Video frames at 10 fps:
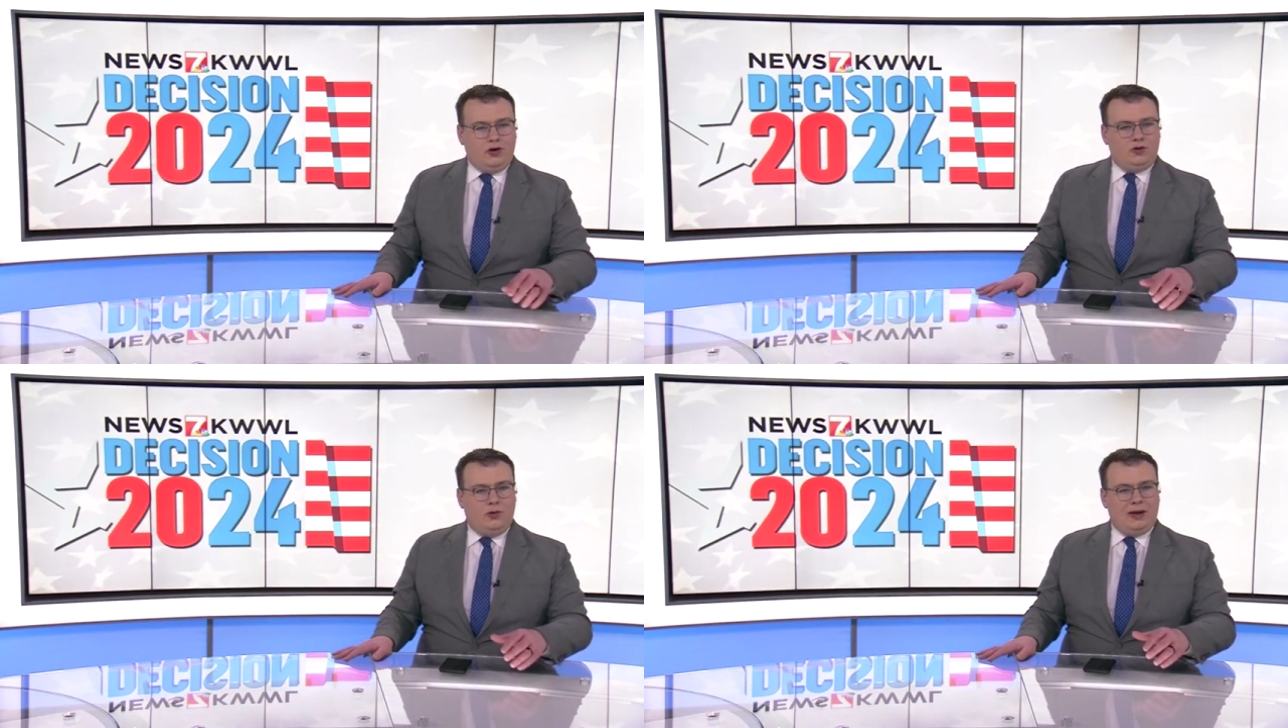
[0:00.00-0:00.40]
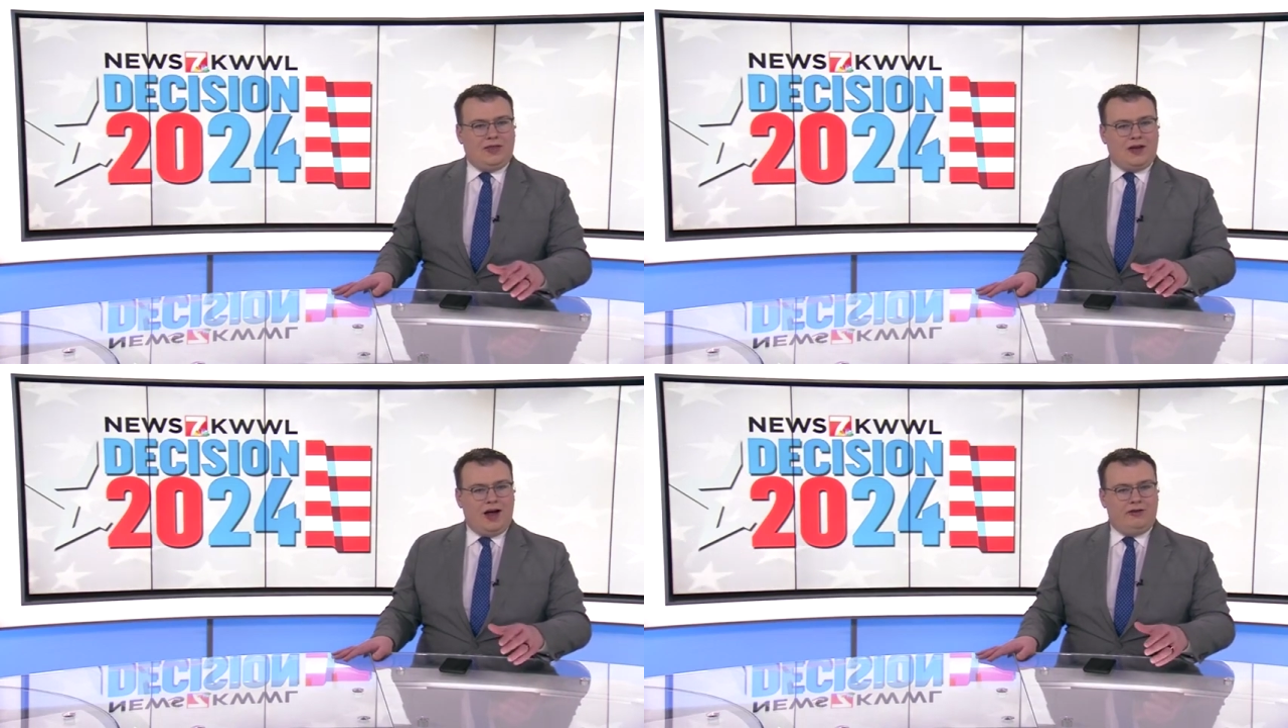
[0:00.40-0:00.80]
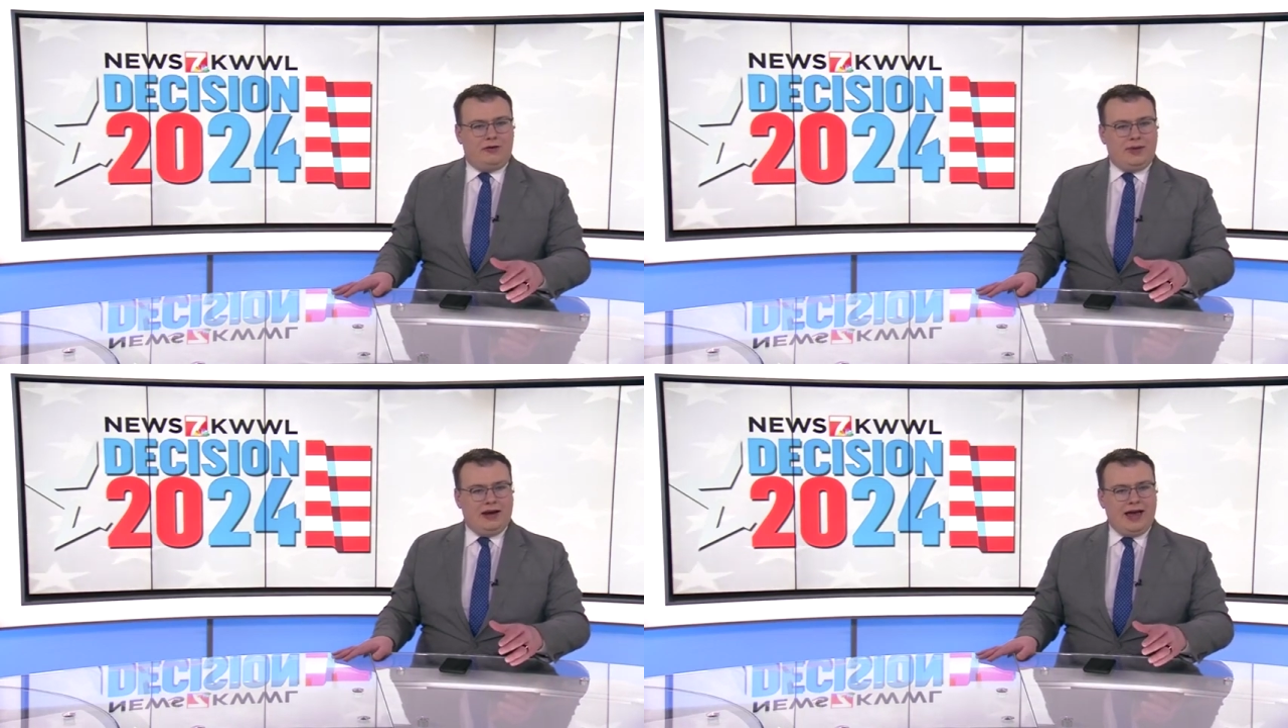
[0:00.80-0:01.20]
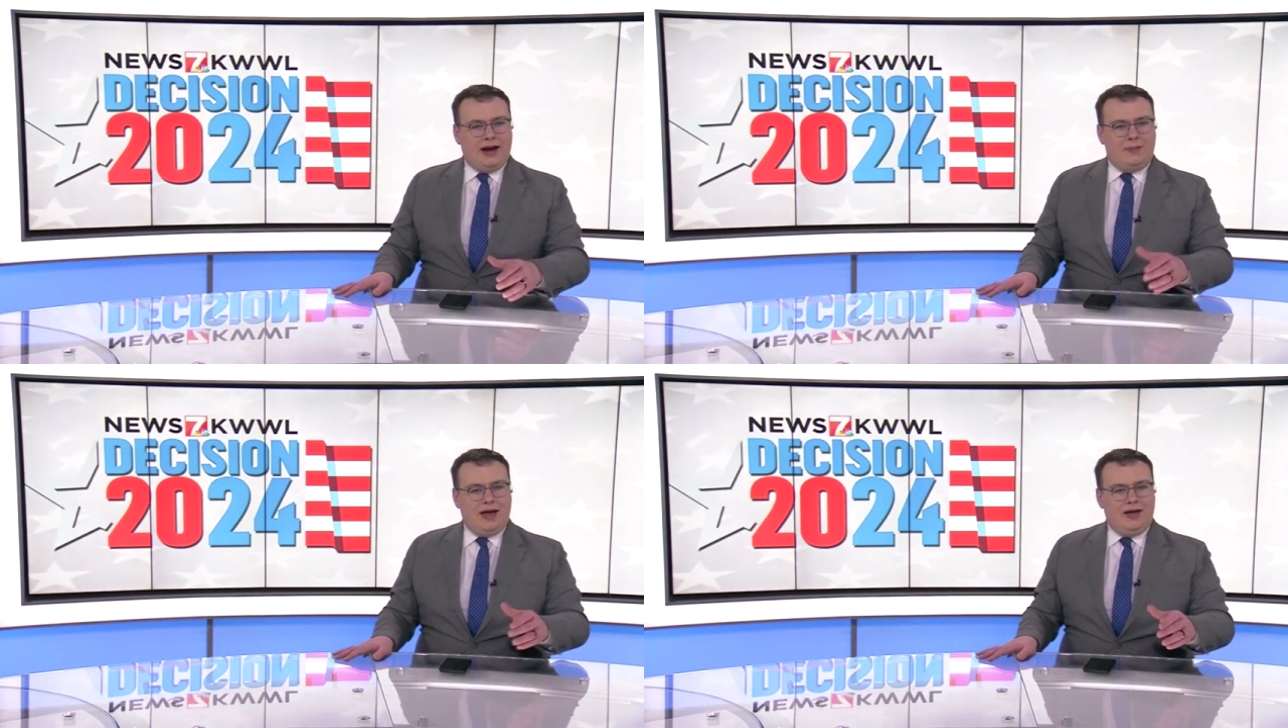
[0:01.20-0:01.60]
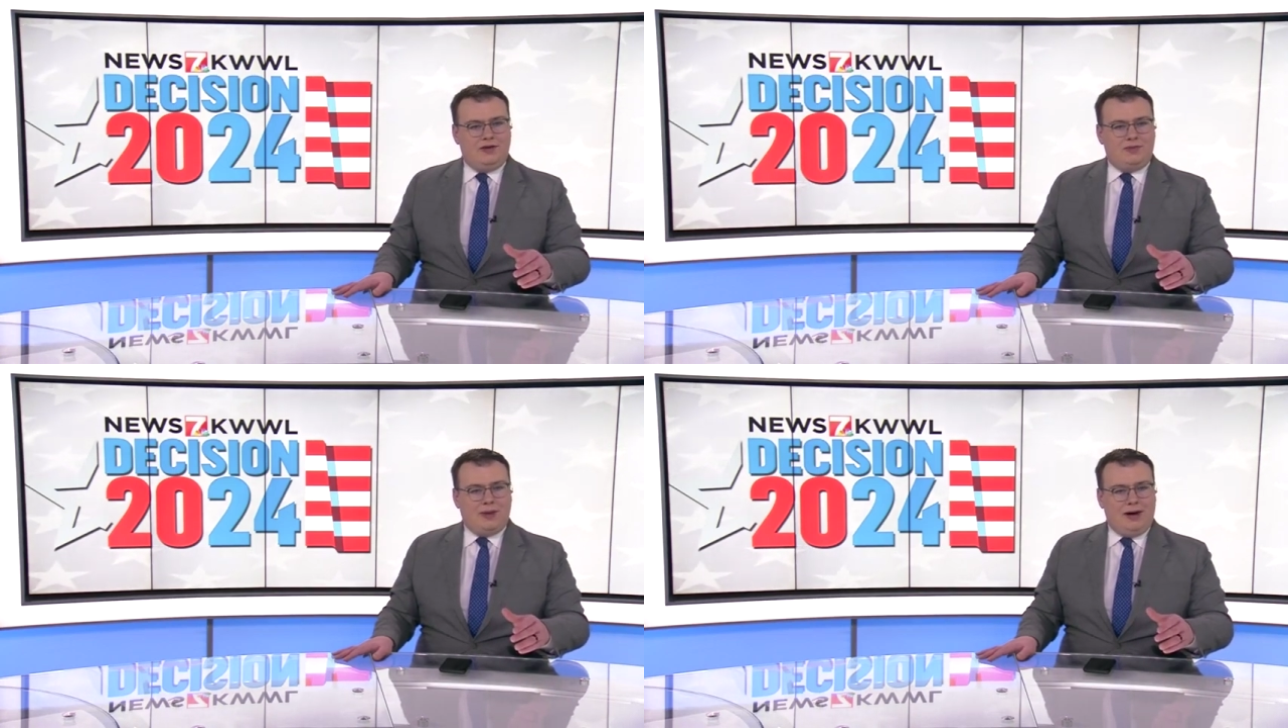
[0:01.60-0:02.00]
The first will be at the Coffee Bean at
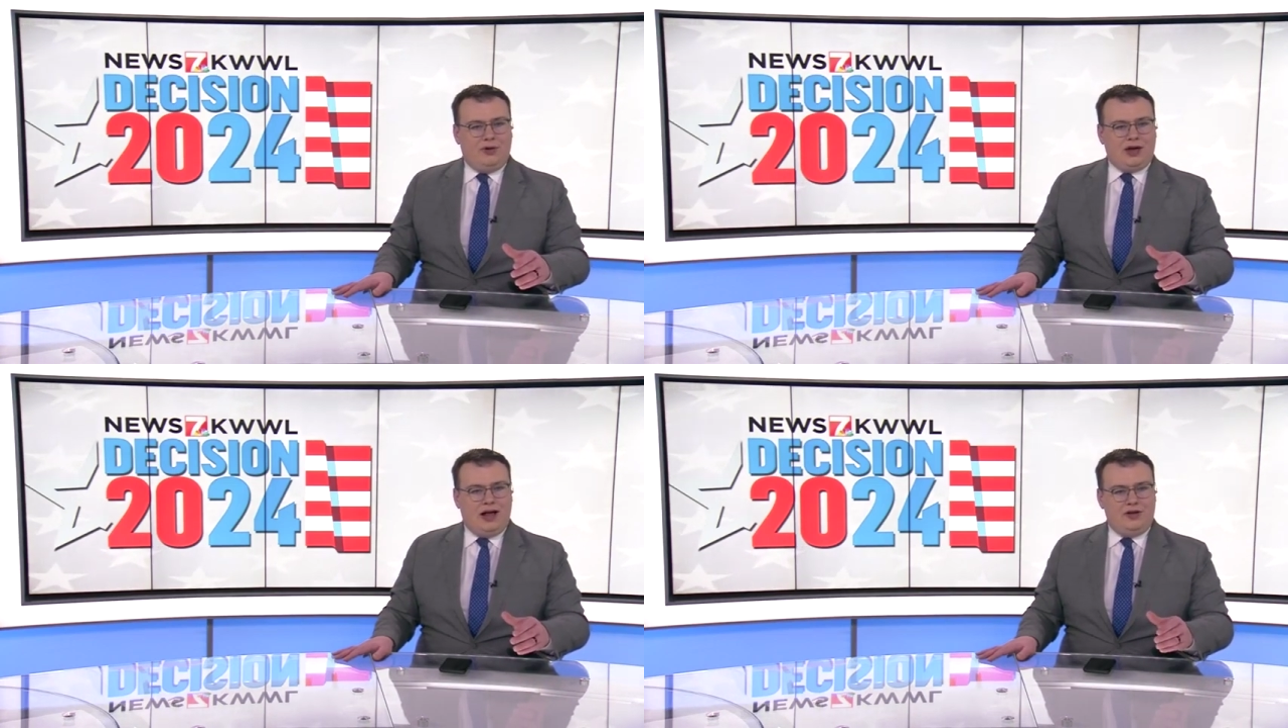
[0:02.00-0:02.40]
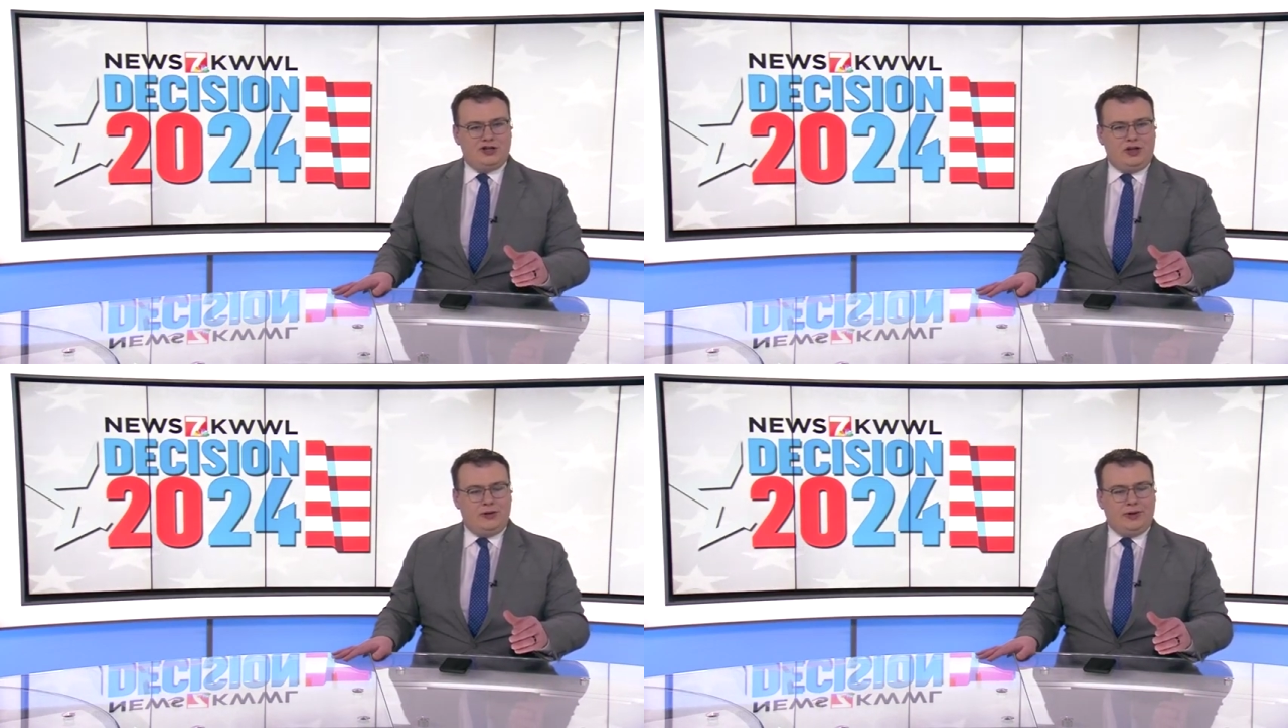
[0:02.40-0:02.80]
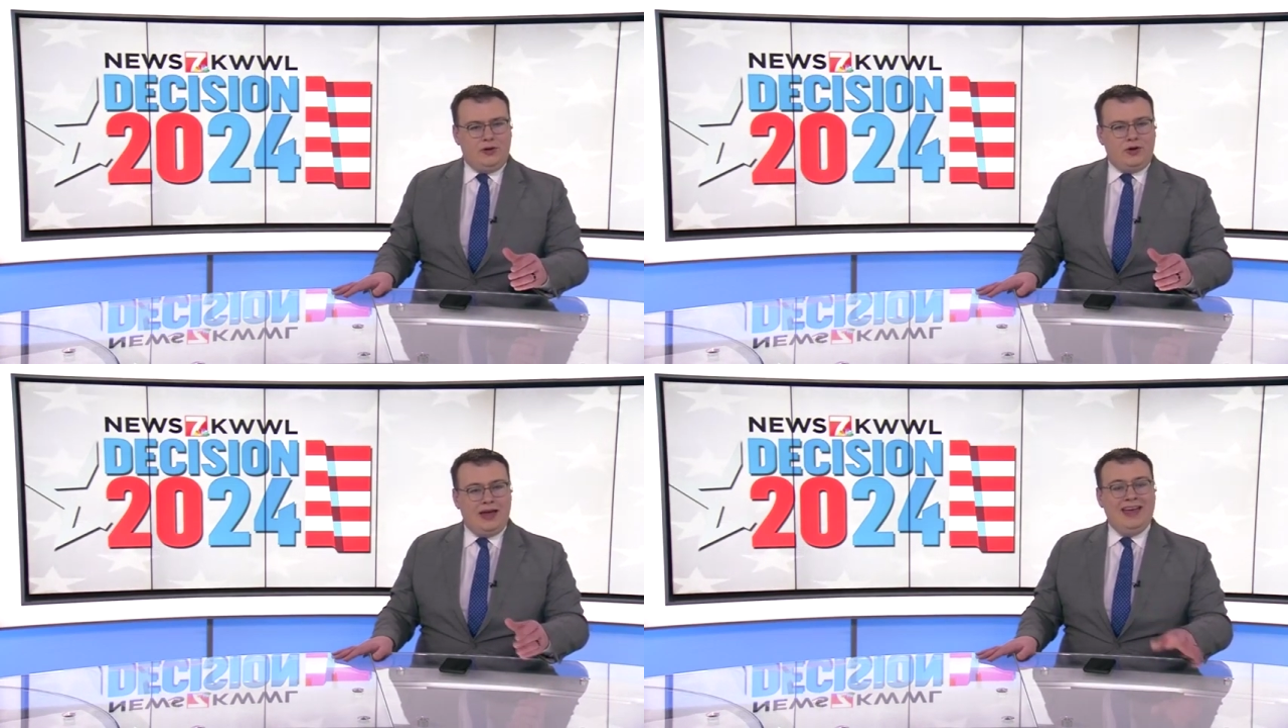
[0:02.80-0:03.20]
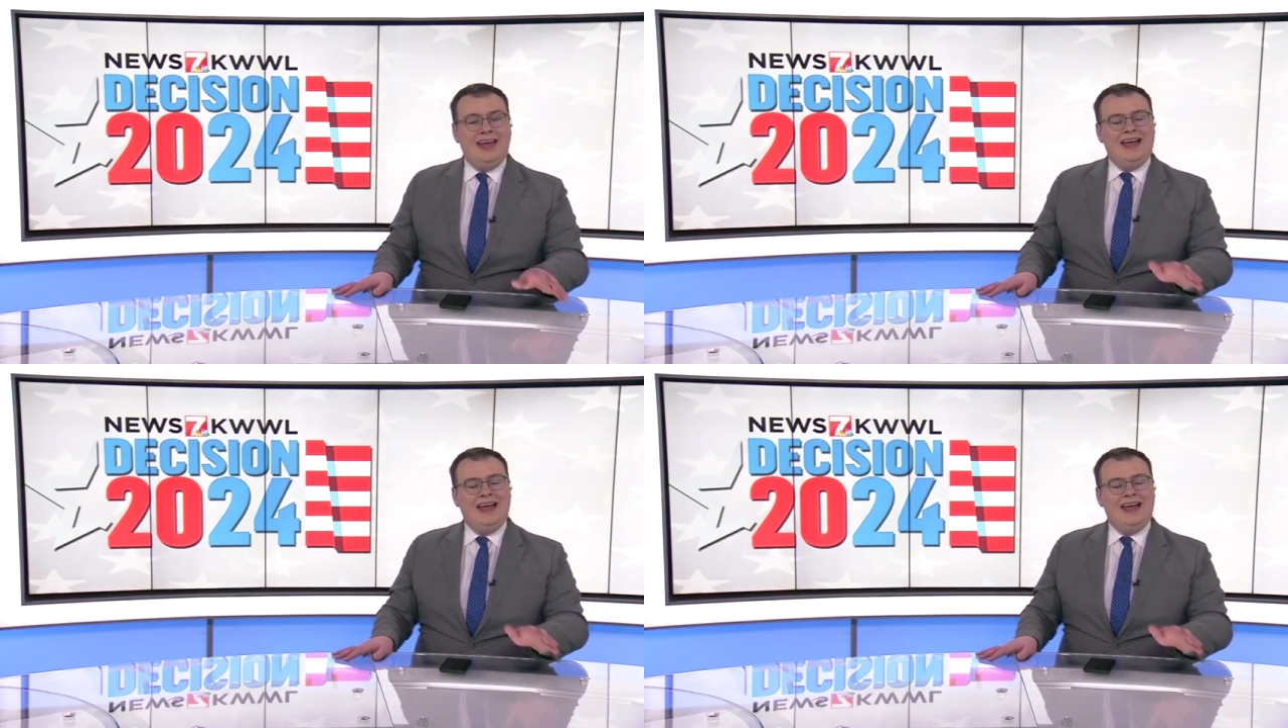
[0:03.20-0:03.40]
Emmaus Bible College in Dubuque.